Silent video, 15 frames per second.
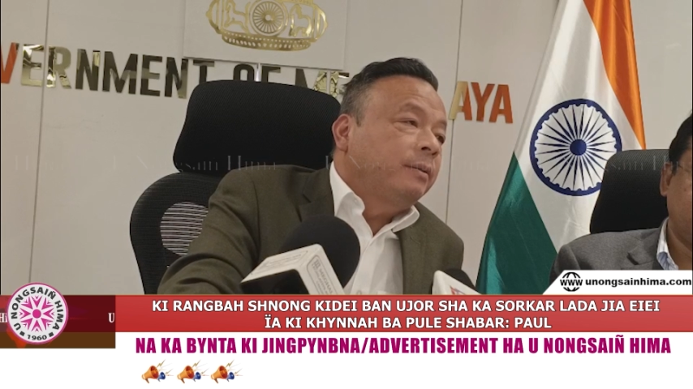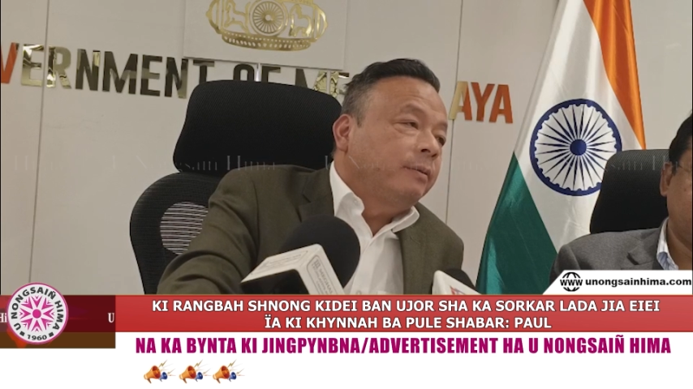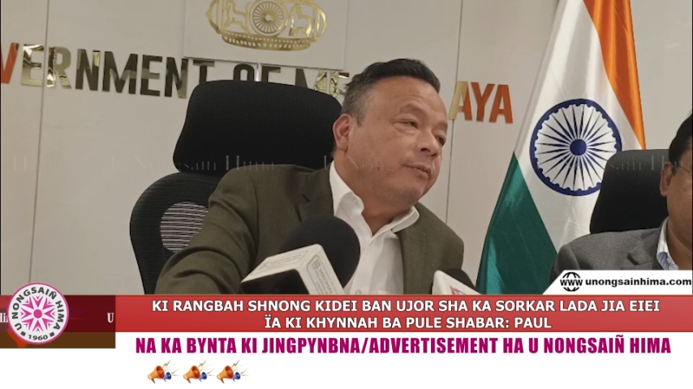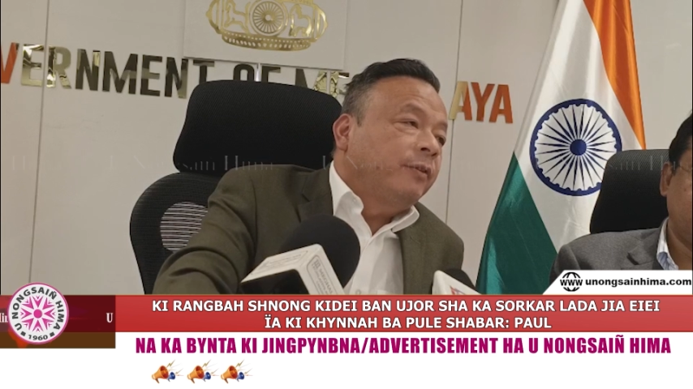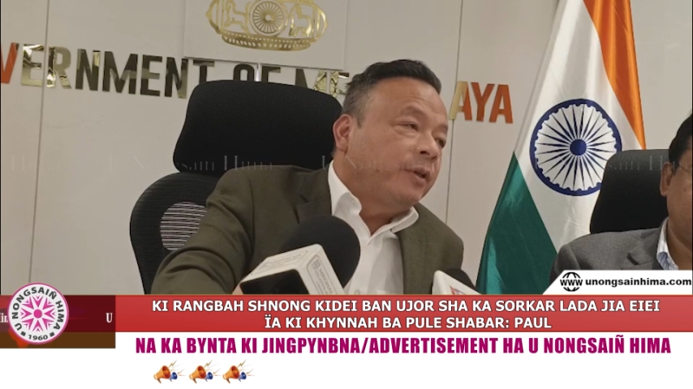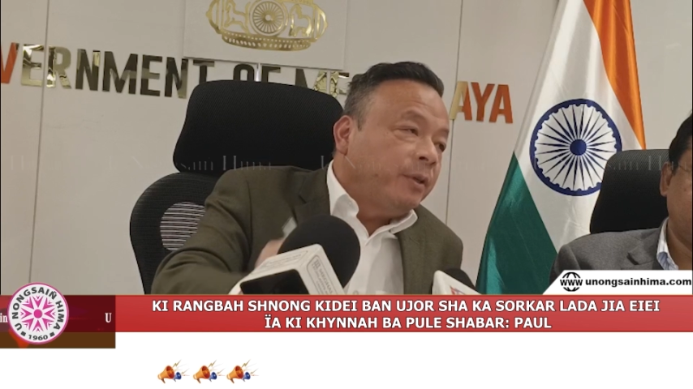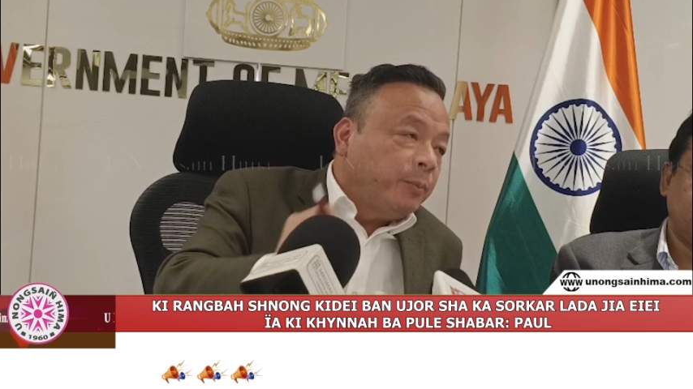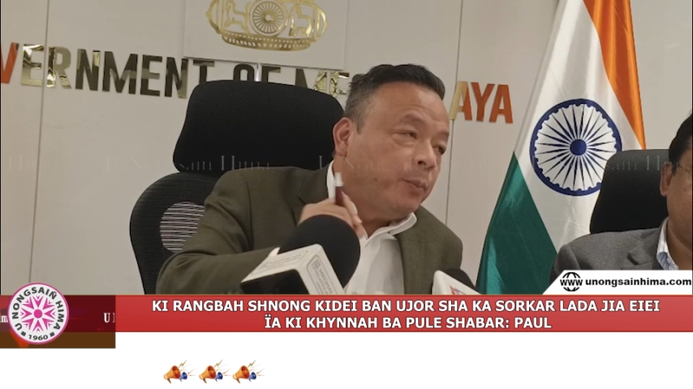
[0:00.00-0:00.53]

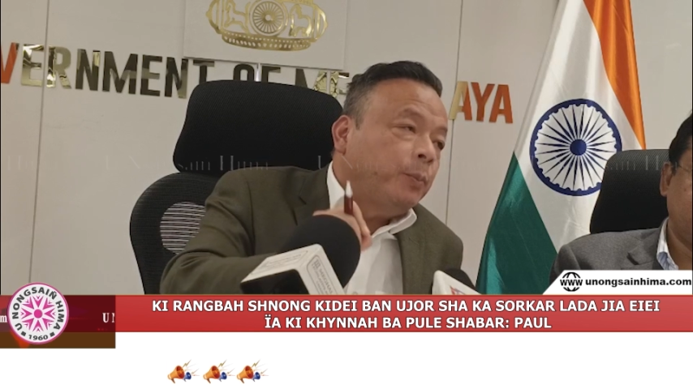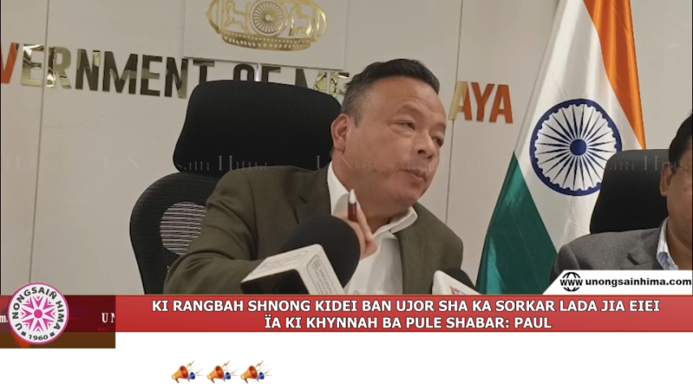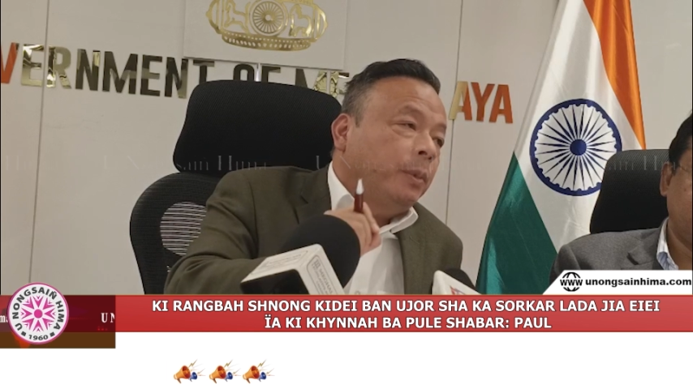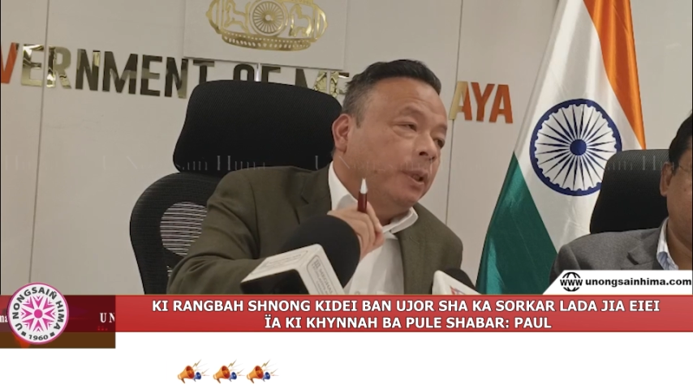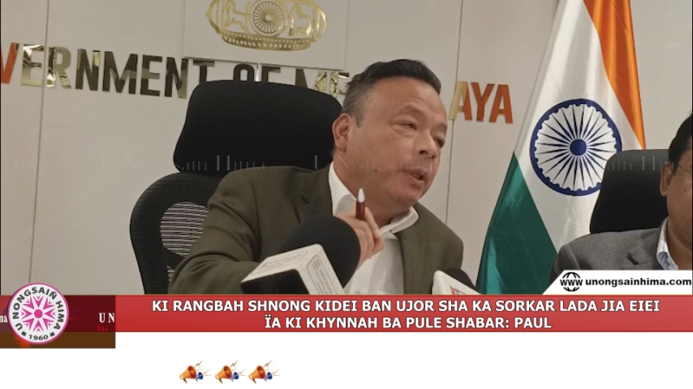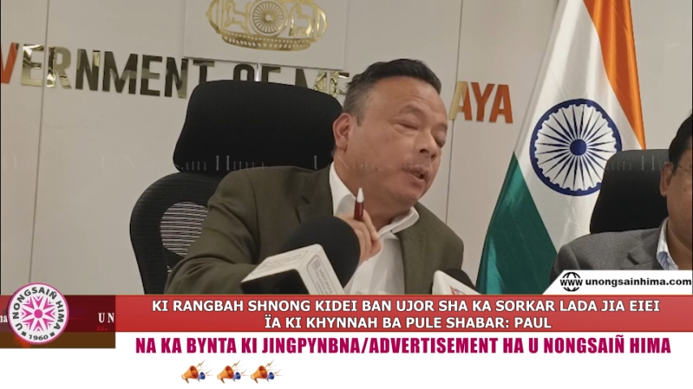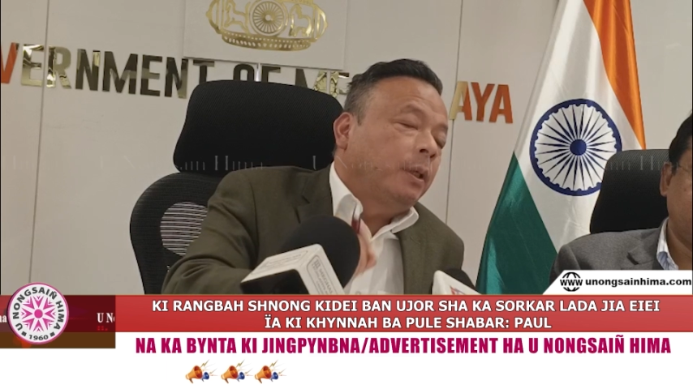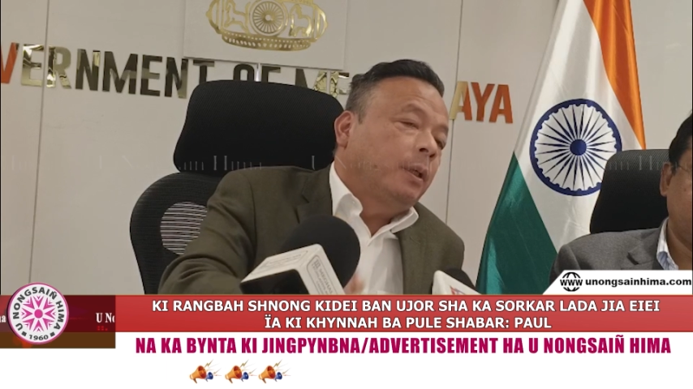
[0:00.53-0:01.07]
very
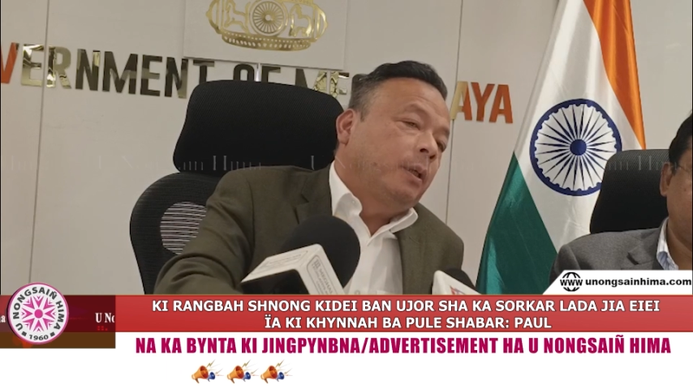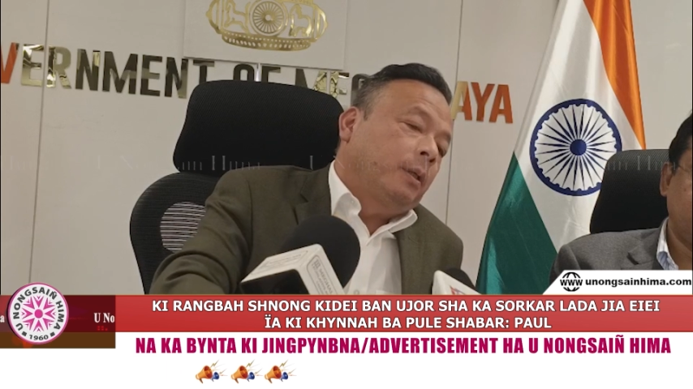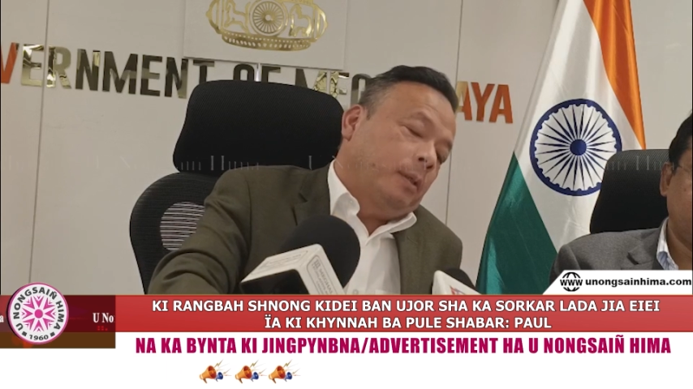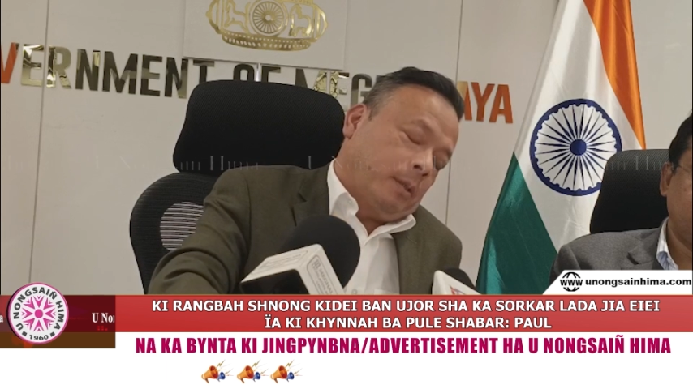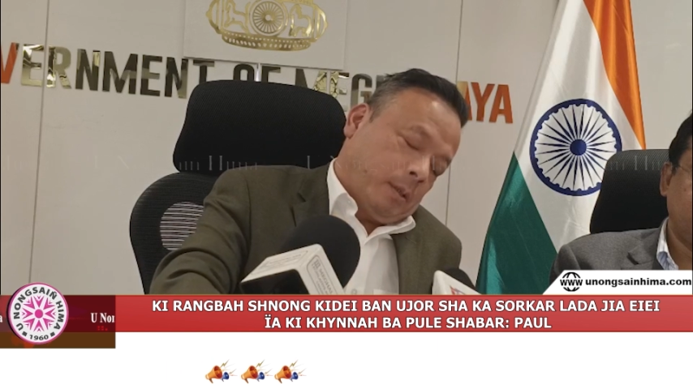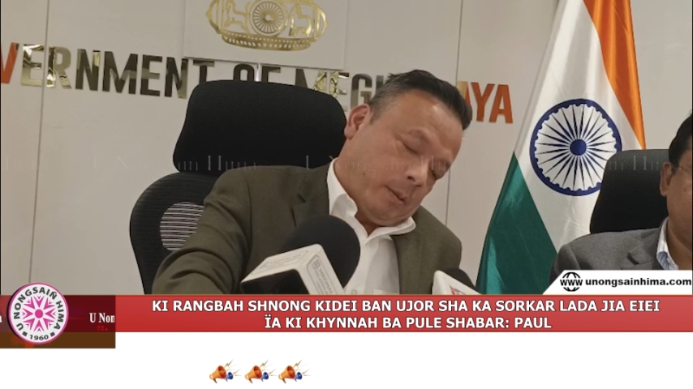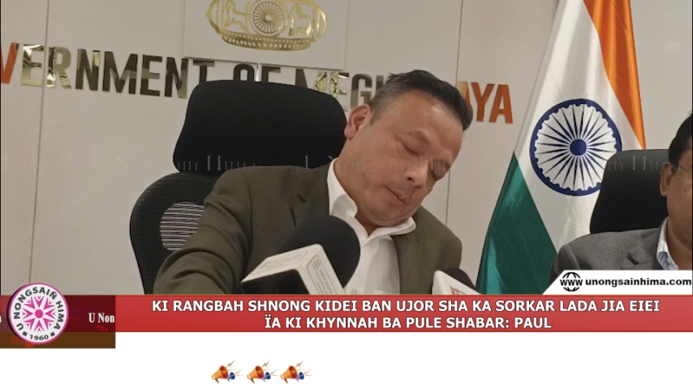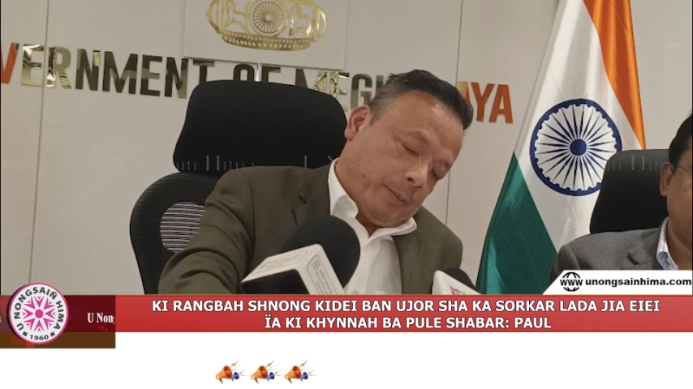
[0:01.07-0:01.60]

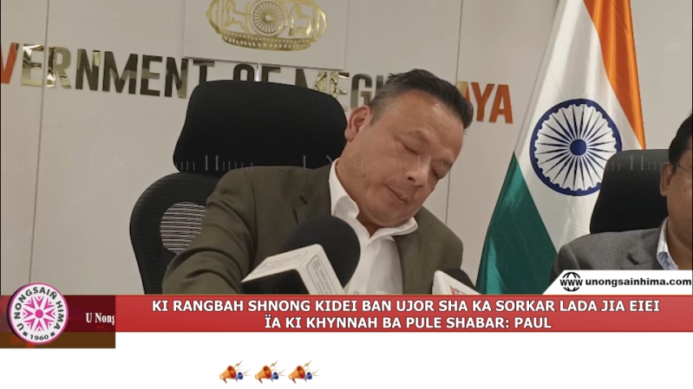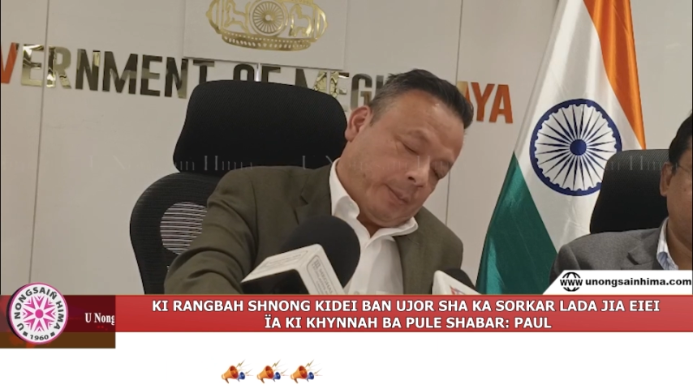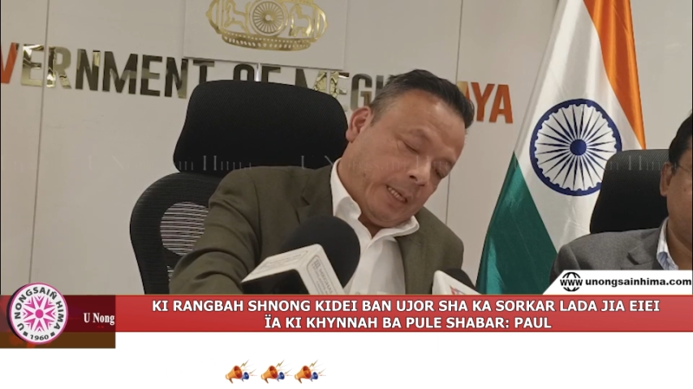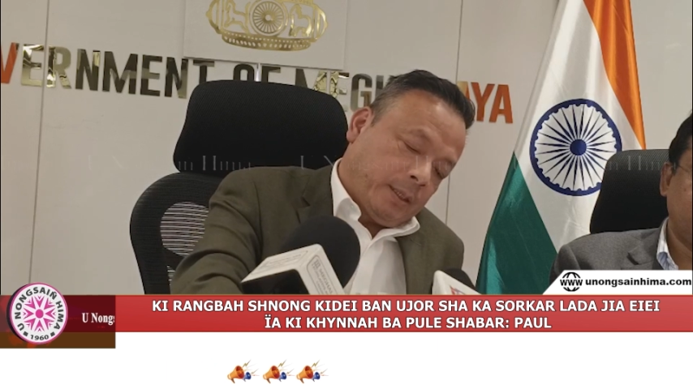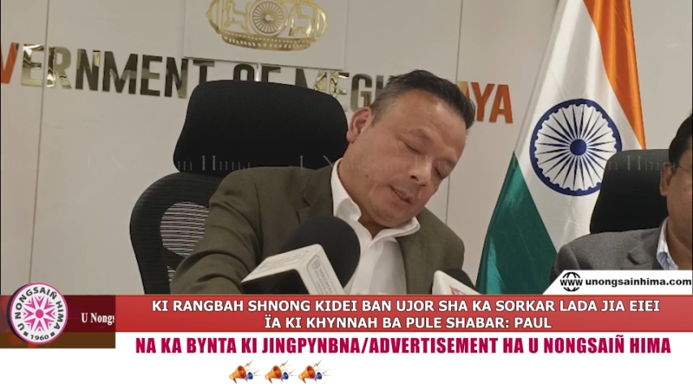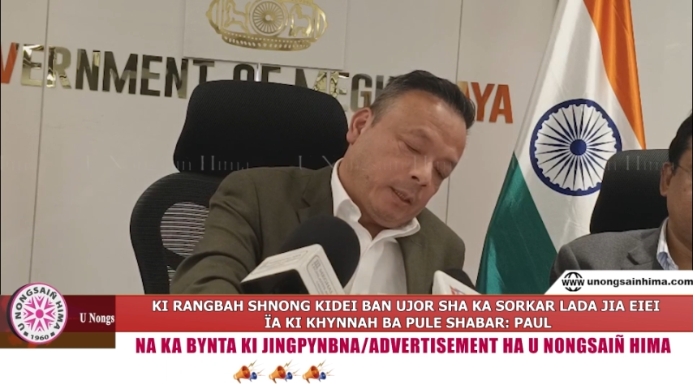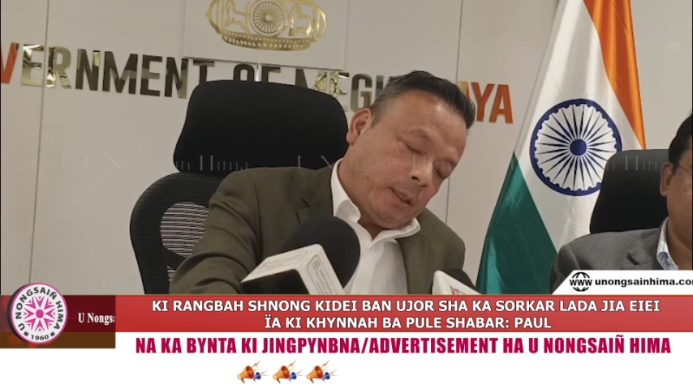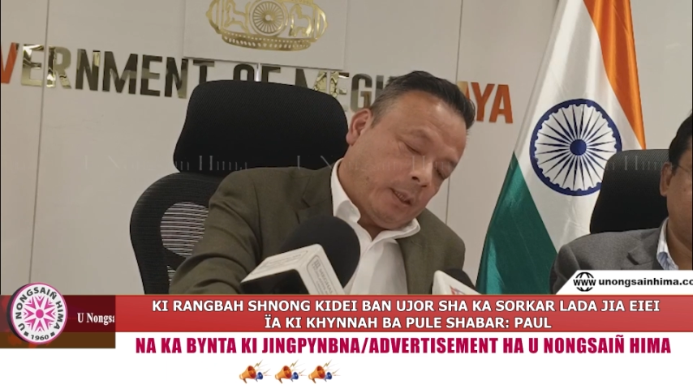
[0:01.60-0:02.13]

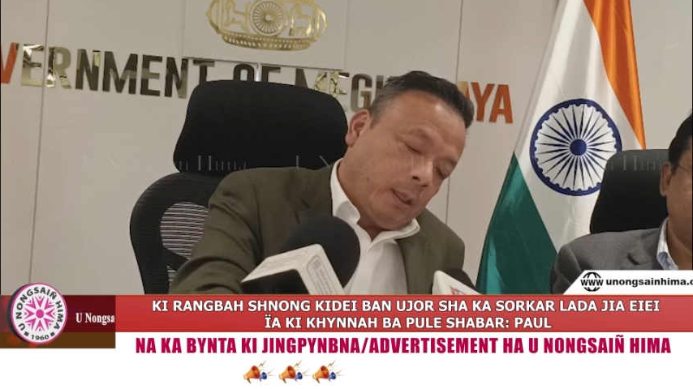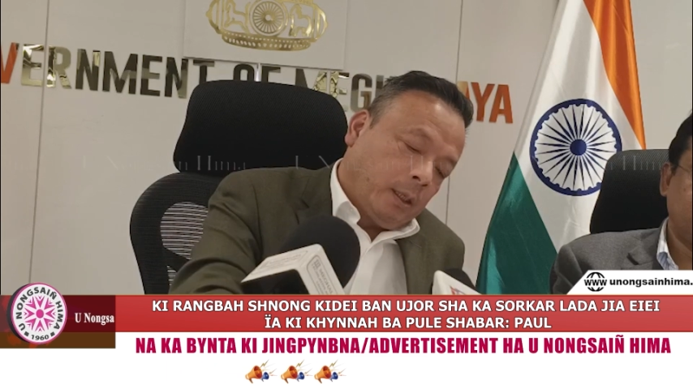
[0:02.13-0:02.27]
matter,